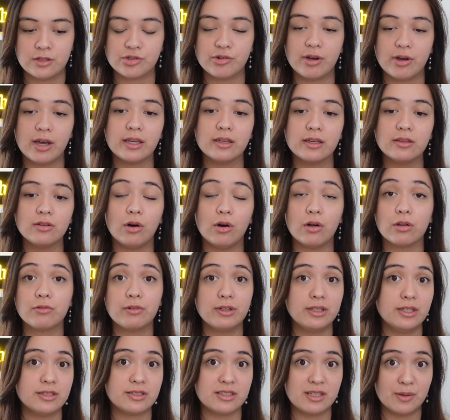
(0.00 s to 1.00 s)
So I can
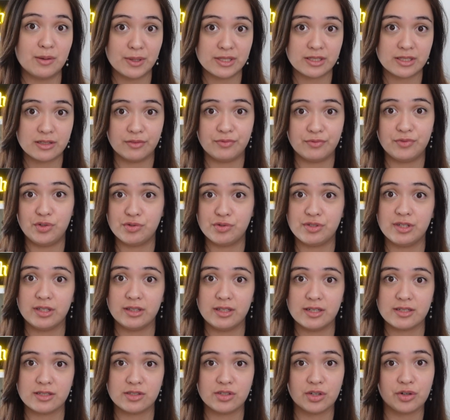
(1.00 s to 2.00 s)
already see myself using
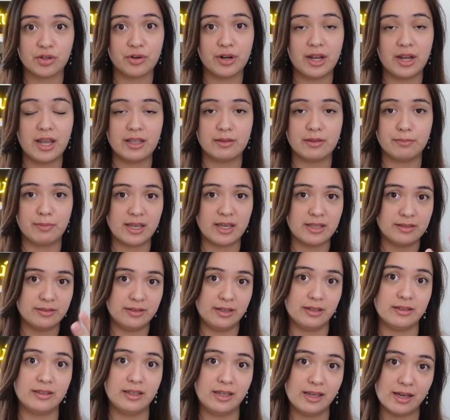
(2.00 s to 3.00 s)
this to create my
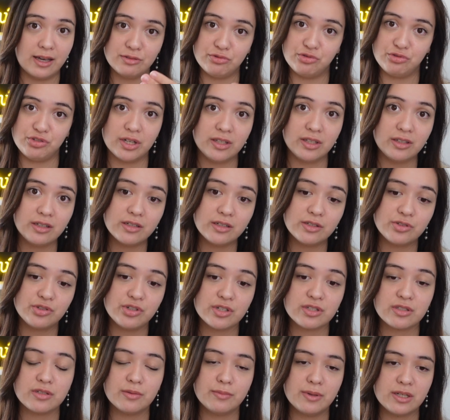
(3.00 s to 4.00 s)
daily agenda,
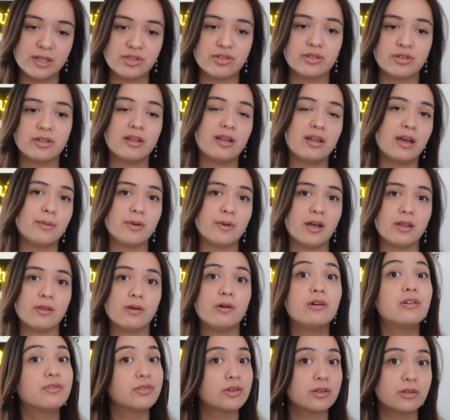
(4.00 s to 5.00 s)
just to make sure that I'm not
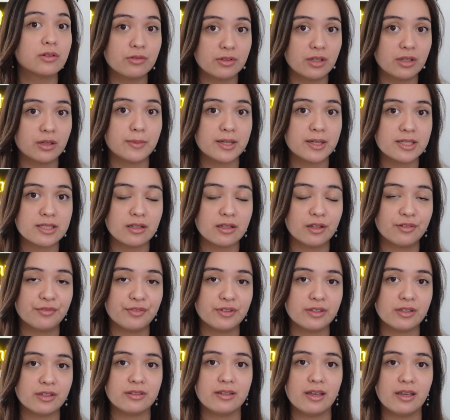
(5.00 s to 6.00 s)
overloading myself
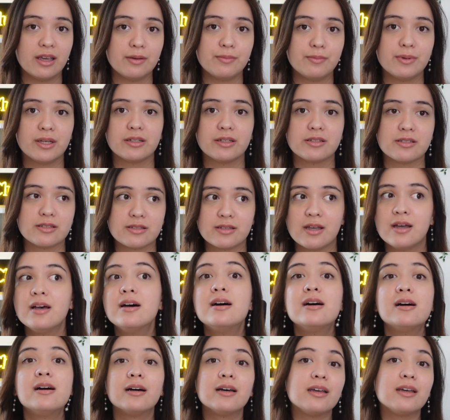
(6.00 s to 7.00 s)
in a day, because
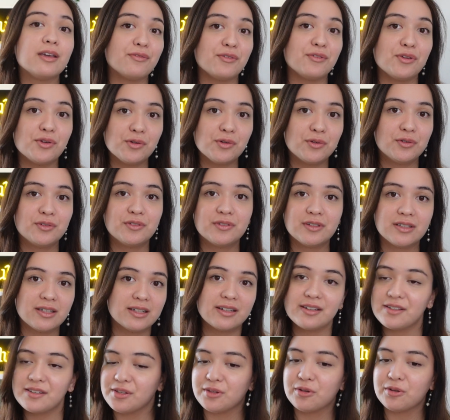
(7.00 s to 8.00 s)
if you're
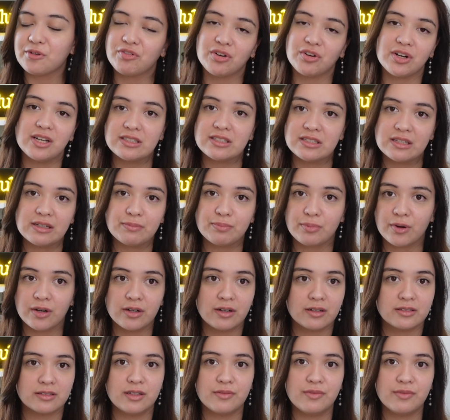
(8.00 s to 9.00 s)
into
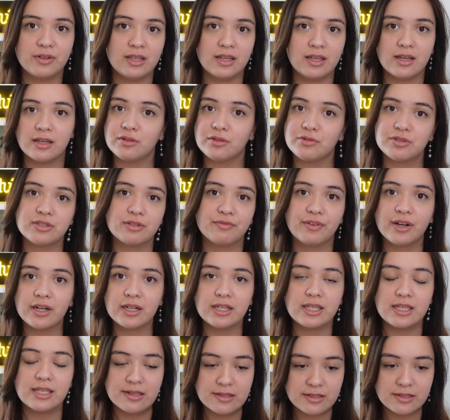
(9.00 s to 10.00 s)
productivity, I know it's
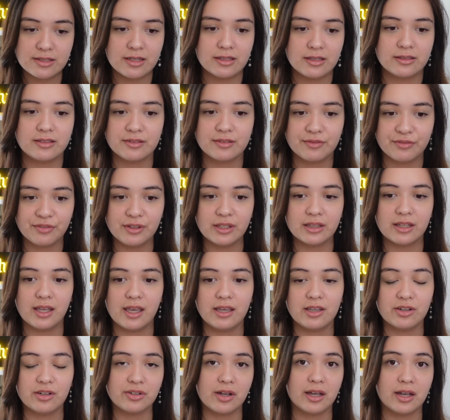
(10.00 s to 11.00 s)
very easy to feel
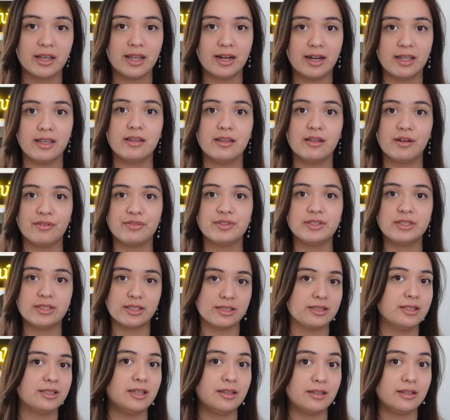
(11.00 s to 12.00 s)
like you're not getting enough
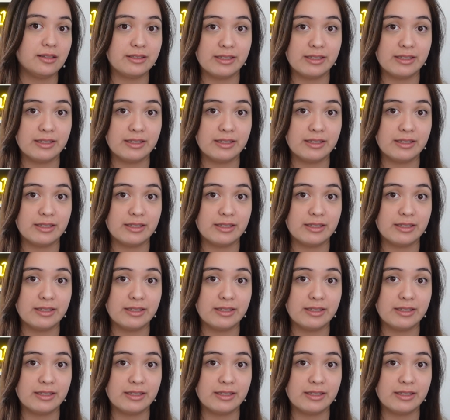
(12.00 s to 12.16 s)
done in a